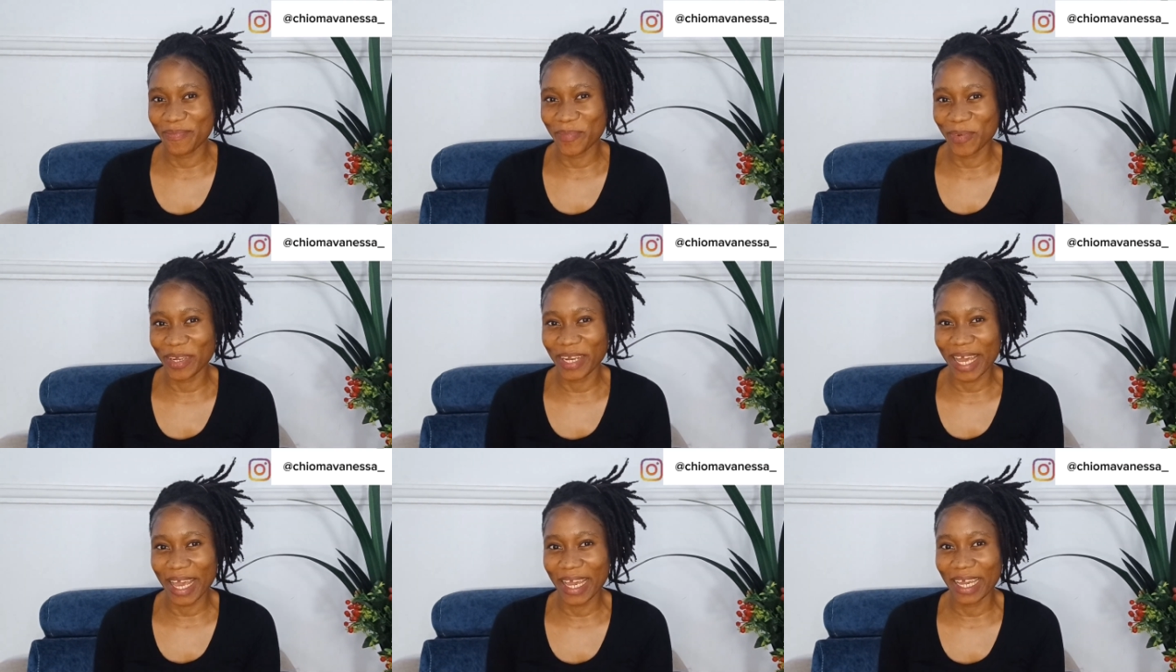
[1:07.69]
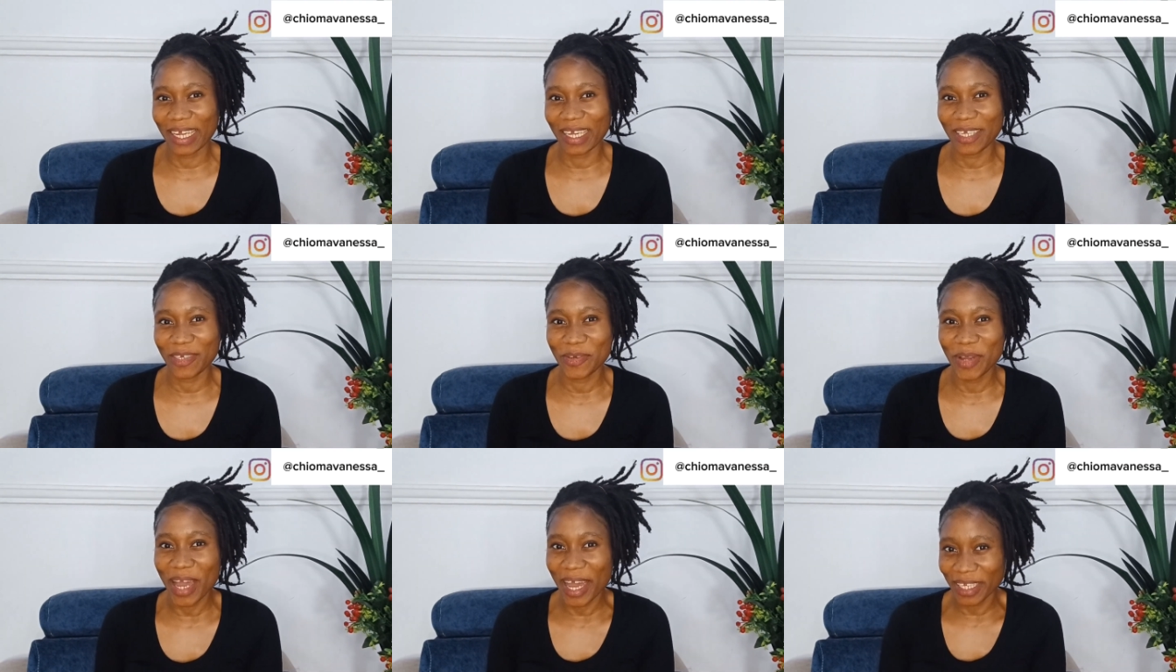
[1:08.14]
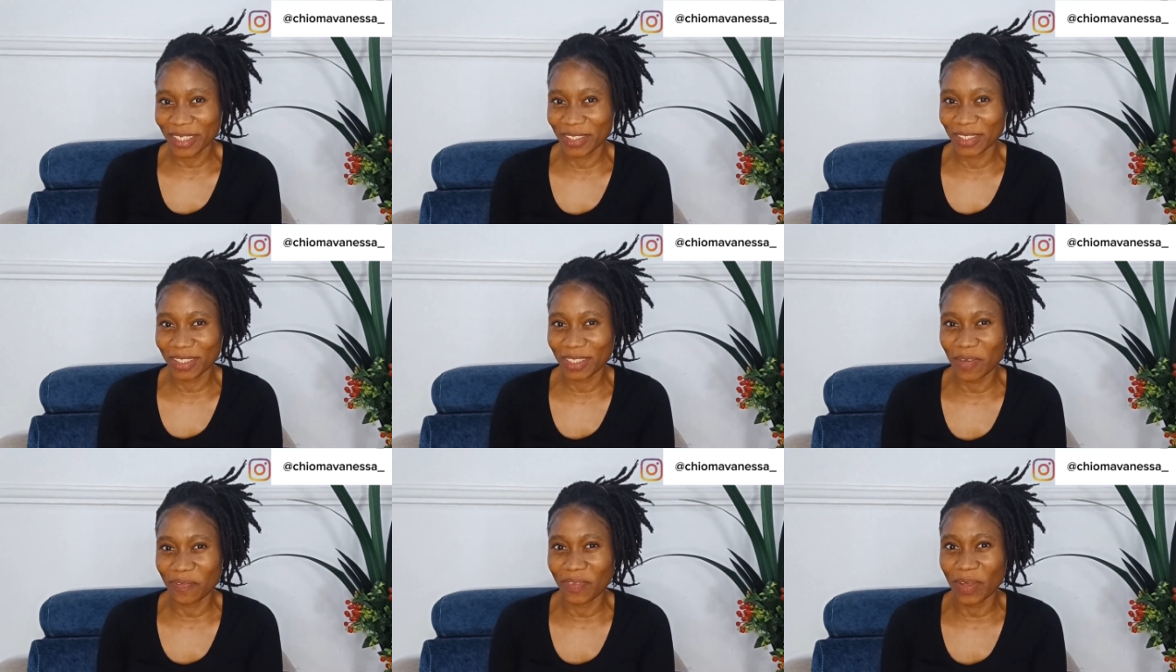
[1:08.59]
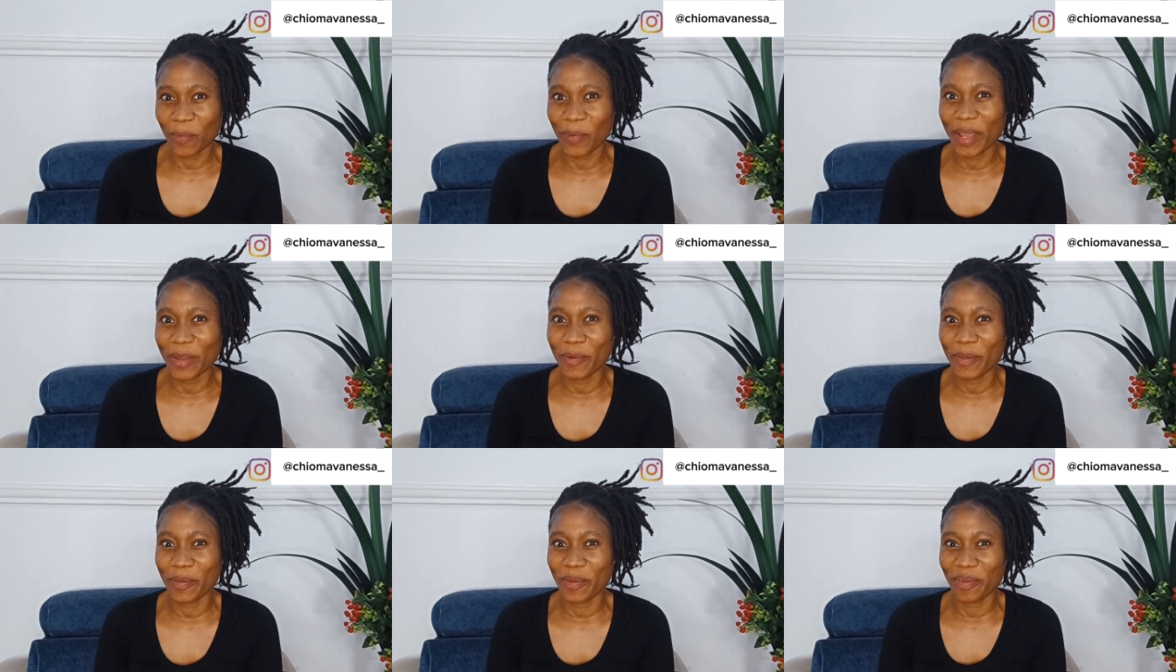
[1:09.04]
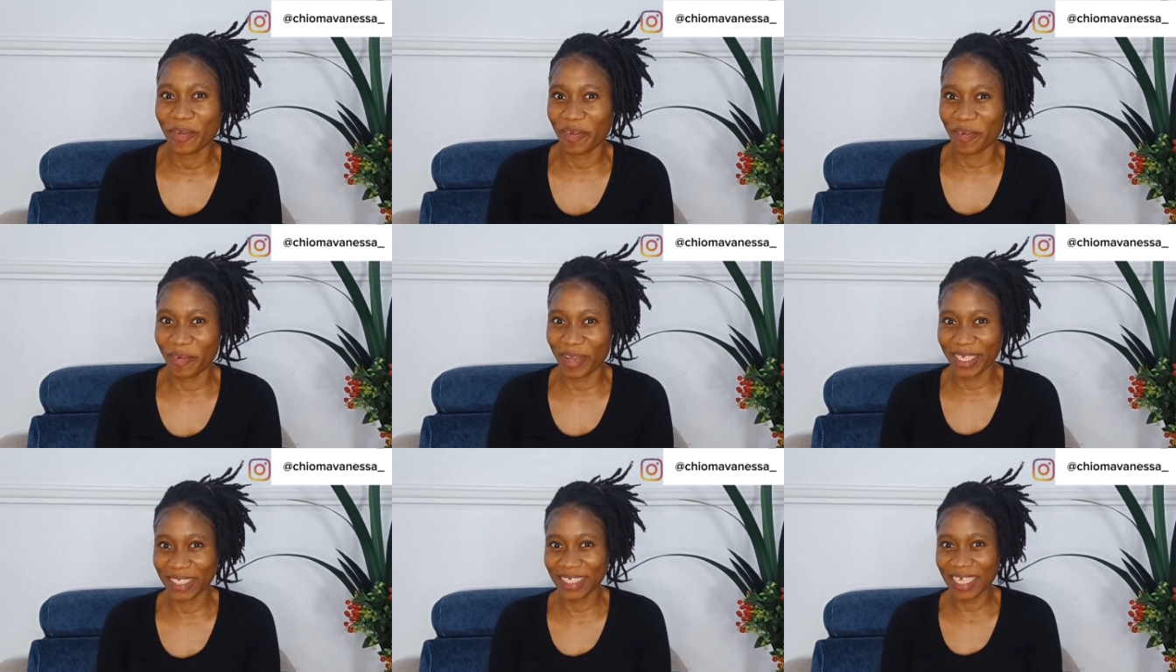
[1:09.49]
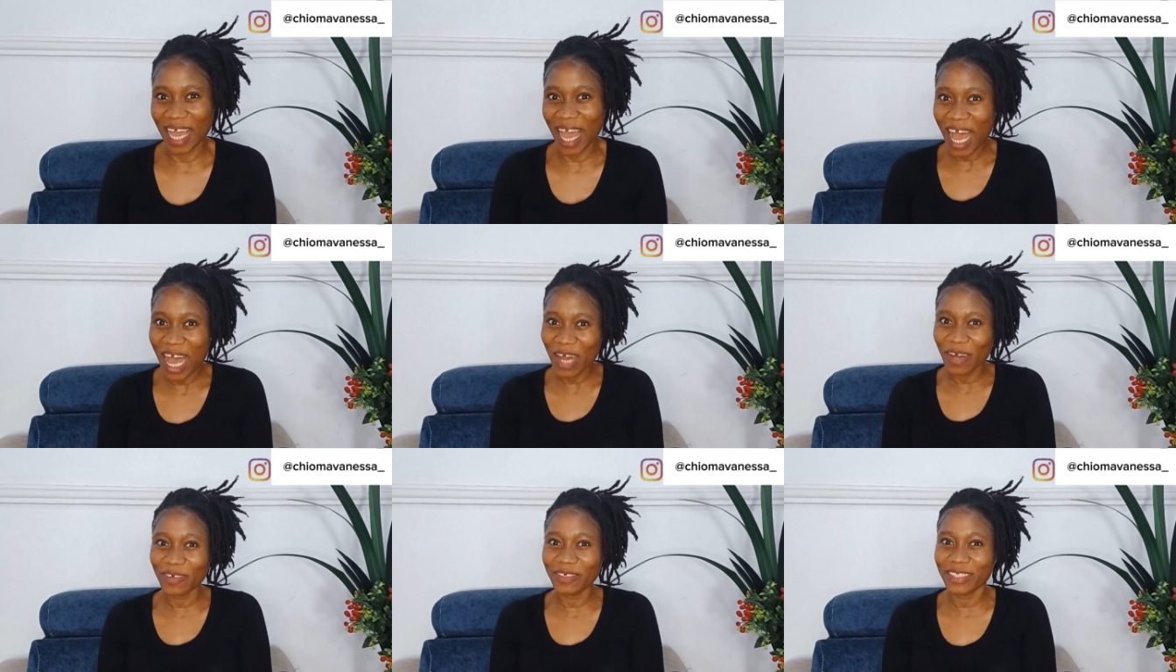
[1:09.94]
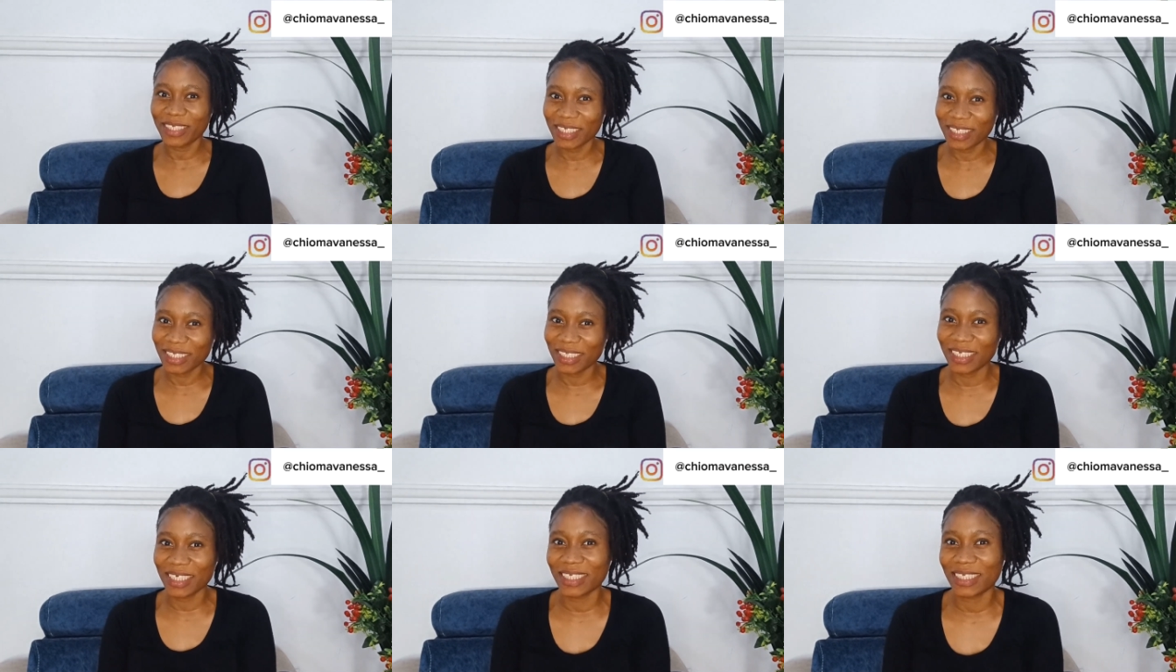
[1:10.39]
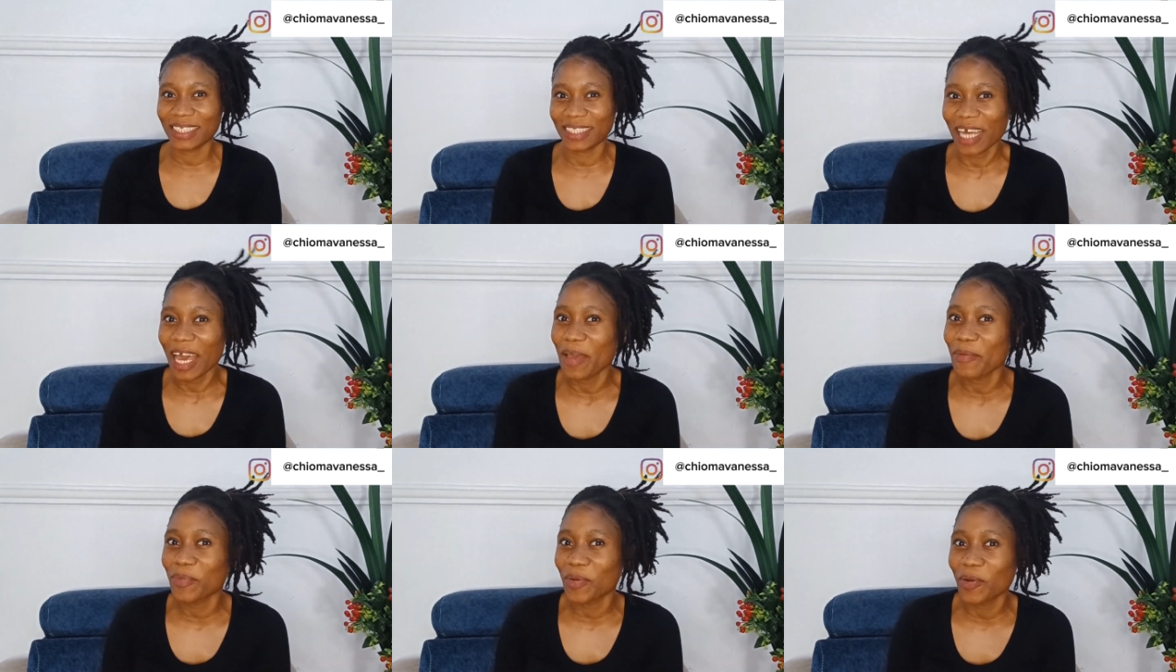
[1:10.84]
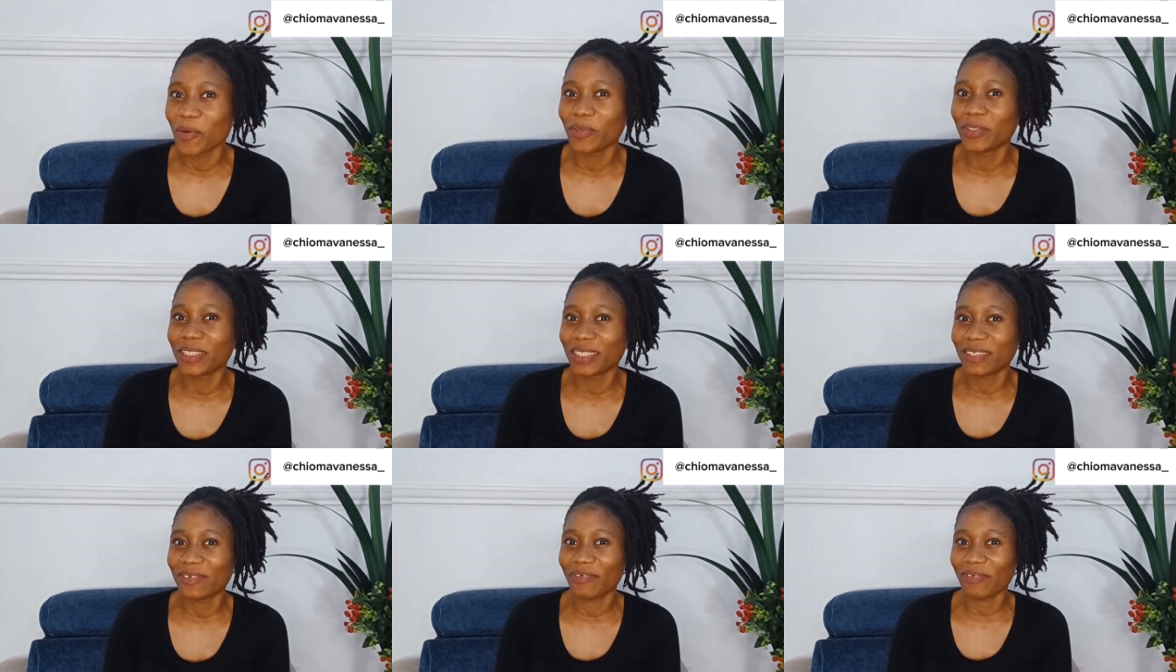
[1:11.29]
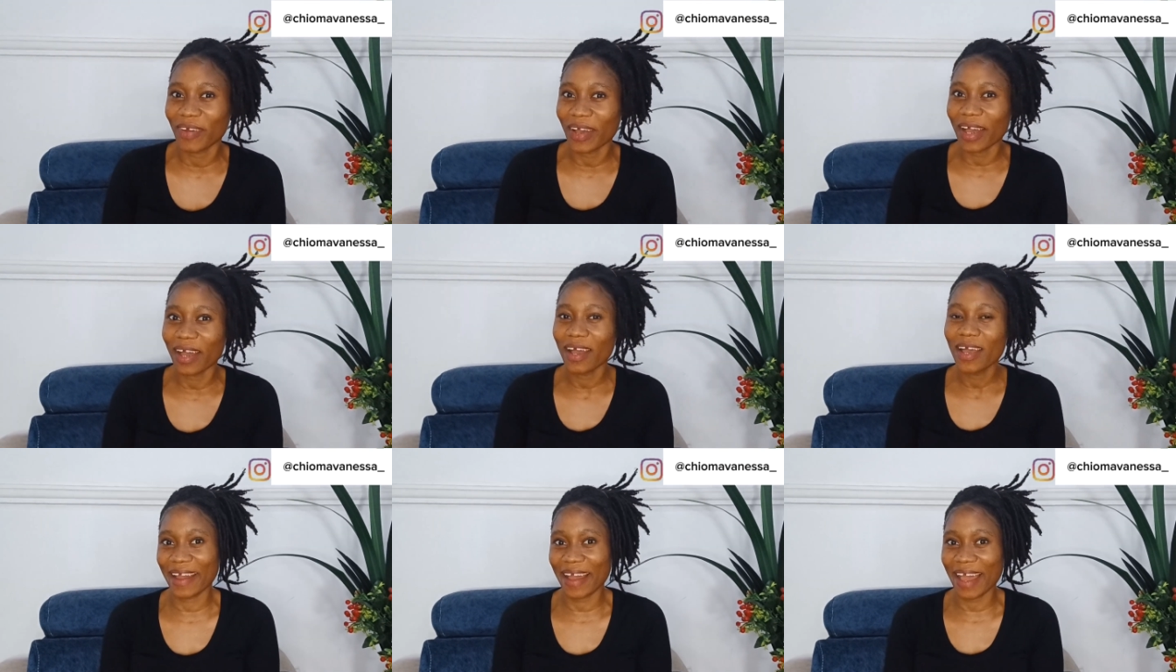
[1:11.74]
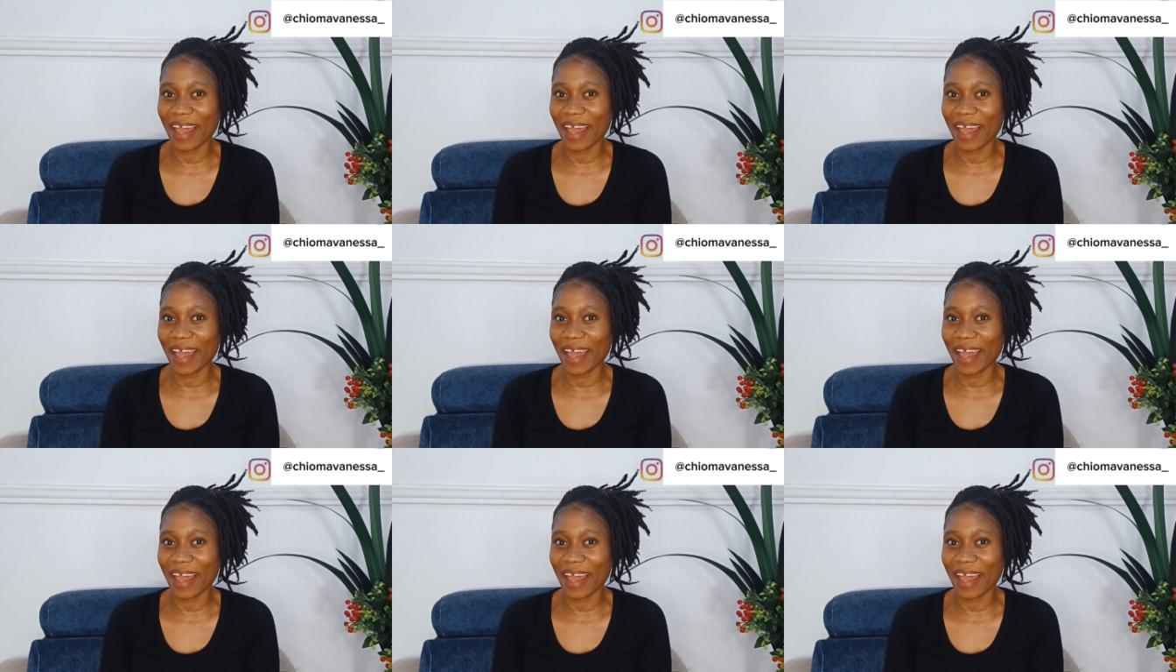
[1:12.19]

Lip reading: More like you ask yourself that wait, how did this time go this far?